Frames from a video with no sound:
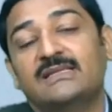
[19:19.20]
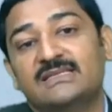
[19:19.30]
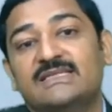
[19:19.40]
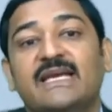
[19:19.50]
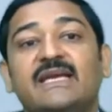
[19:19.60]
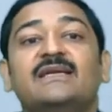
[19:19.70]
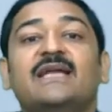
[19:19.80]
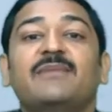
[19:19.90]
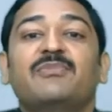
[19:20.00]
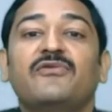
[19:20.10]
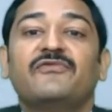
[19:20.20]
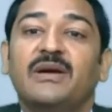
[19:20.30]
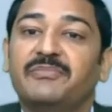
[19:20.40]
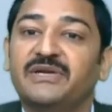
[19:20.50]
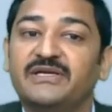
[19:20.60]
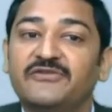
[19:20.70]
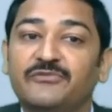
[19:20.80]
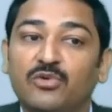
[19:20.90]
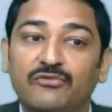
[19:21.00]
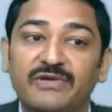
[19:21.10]
The second type of competitive
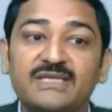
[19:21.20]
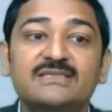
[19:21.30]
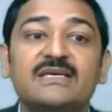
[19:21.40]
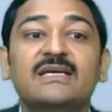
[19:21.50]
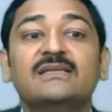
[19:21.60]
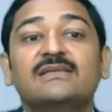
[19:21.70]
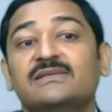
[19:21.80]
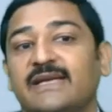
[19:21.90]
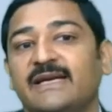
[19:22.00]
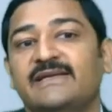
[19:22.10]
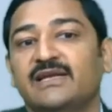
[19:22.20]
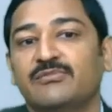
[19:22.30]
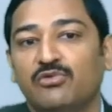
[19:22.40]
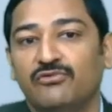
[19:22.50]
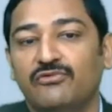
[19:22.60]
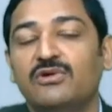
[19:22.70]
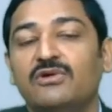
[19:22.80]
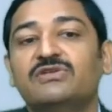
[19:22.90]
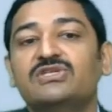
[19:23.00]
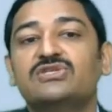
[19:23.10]
move is the threatening move,
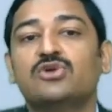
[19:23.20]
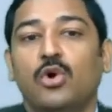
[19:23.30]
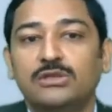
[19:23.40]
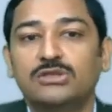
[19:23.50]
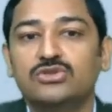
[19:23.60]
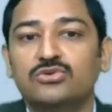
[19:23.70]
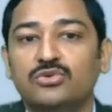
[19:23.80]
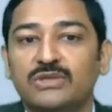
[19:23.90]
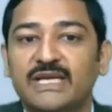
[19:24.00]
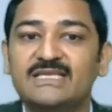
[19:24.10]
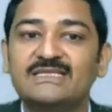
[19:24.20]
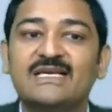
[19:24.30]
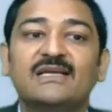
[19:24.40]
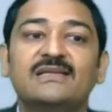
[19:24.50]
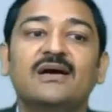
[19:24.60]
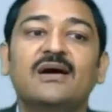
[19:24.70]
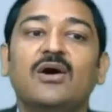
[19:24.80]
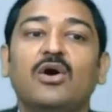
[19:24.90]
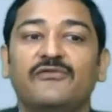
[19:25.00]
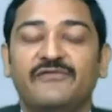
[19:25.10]
which is also known as the
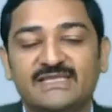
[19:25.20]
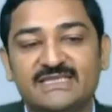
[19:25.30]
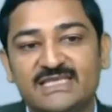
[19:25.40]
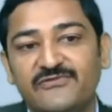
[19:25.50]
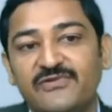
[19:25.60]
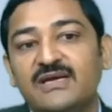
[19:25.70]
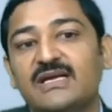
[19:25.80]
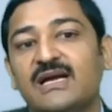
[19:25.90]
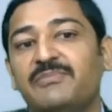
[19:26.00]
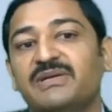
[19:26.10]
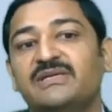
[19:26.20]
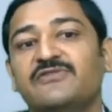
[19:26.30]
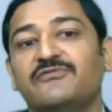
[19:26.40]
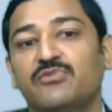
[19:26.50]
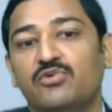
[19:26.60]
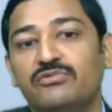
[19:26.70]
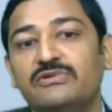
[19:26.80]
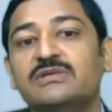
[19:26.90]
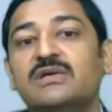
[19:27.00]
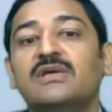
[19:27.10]
offensive competitive
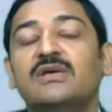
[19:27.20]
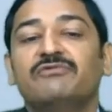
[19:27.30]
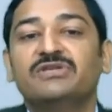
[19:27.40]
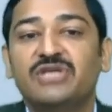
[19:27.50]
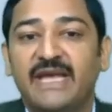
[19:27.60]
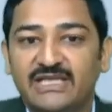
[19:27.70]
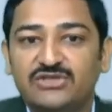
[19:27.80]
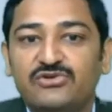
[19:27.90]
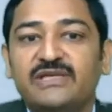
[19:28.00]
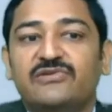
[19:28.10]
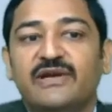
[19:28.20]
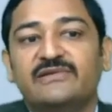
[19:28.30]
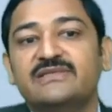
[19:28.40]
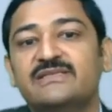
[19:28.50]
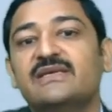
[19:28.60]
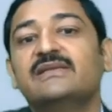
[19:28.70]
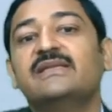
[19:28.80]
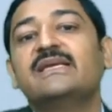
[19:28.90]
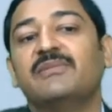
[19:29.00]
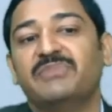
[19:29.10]
move, which actually threatens
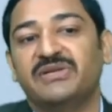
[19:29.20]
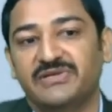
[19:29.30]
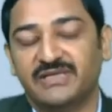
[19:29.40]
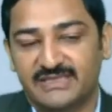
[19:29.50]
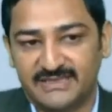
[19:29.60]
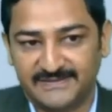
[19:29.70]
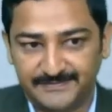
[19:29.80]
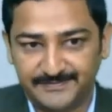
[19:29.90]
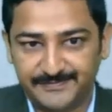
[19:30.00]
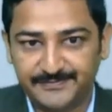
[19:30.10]
the competitors,